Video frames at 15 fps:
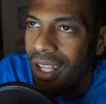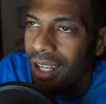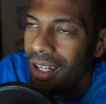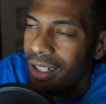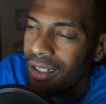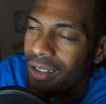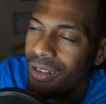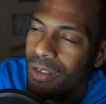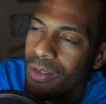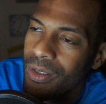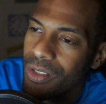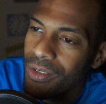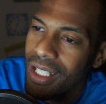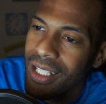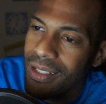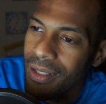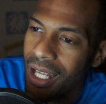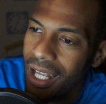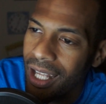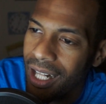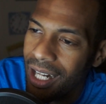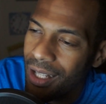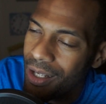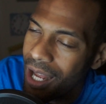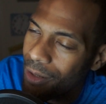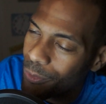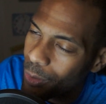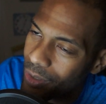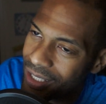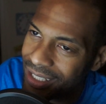Oh, great. And I'll
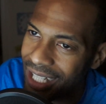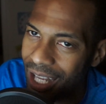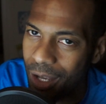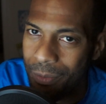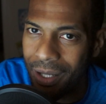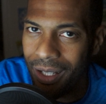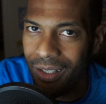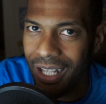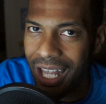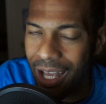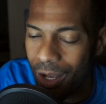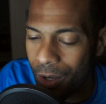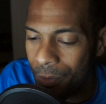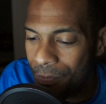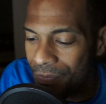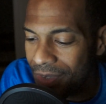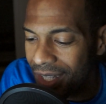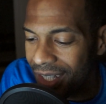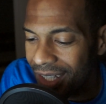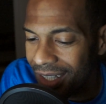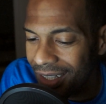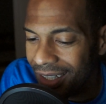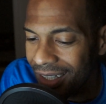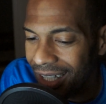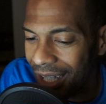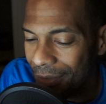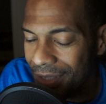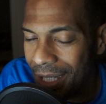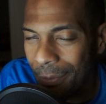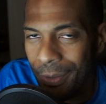roll in now about how
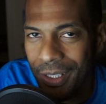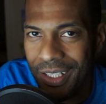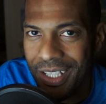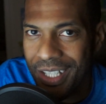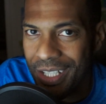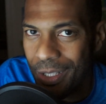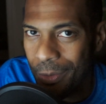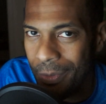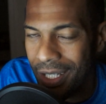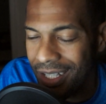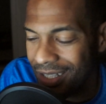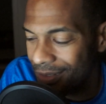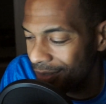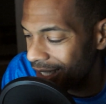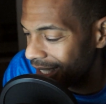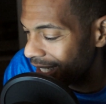networking is so amazing, right?